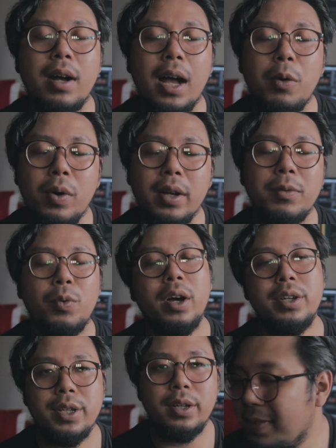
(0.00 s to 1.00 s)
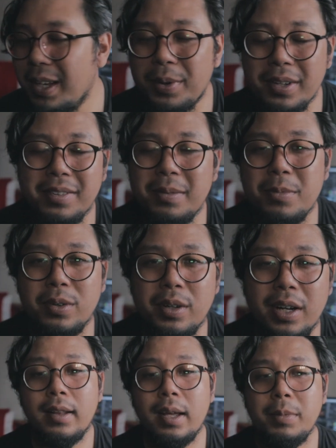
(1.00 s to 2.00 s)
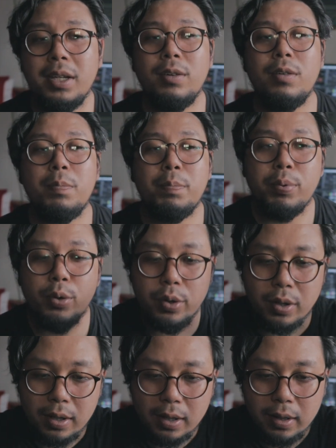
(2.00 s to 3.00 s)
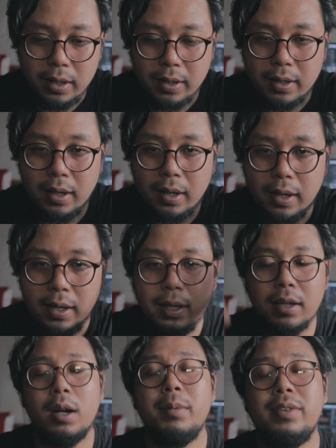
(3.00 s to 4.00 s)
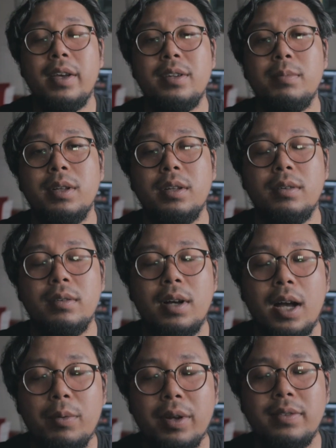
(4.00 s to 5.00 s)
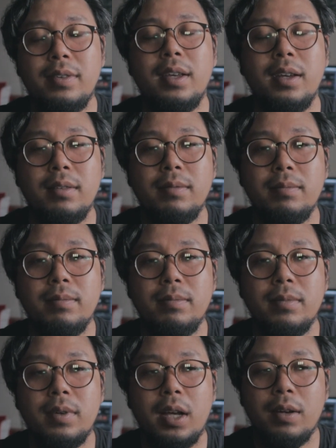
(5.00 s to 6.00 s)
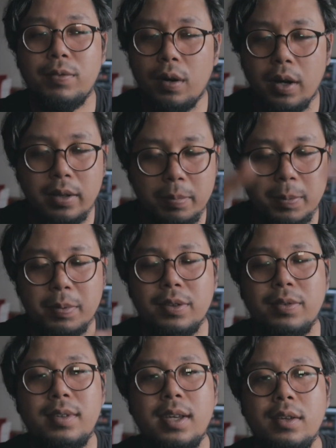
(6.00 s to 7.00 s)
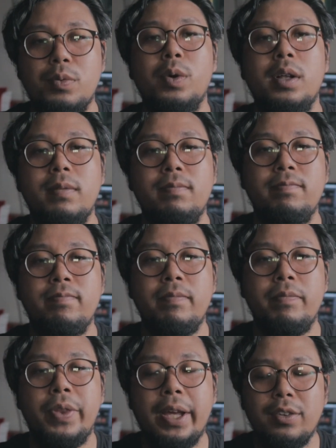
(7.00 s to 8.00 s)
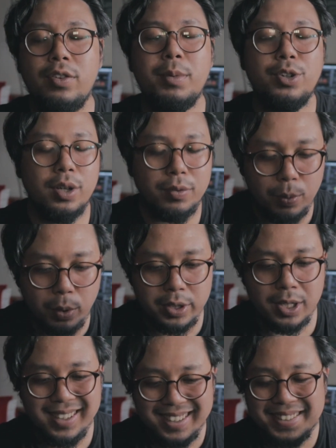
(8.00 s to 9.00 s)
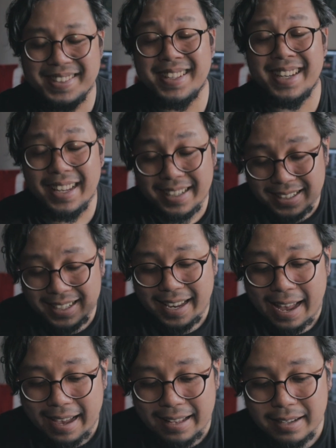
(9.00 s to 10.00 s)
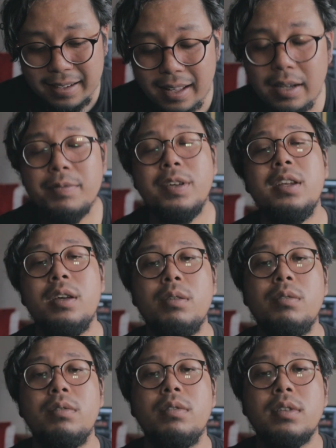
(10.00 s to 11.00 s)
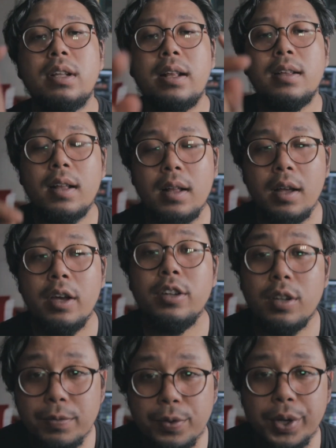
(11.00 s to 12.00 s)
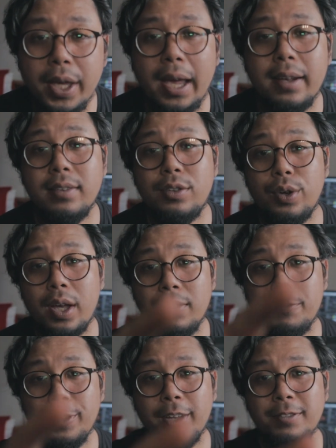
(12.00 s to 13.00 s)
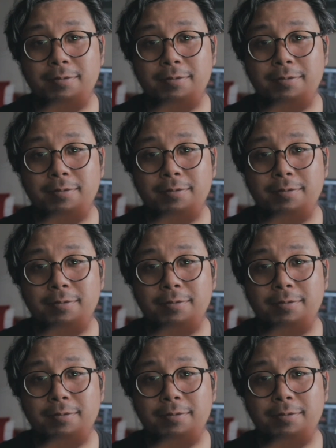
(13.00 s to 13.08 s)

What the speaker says: I want to watch it. I want to see more. Let me know. Put the link in the comment section below. I want to see it, and for other people to see as well. Thank you so much, you guys, for watching. This is another day and another video. Don't forget to have fun.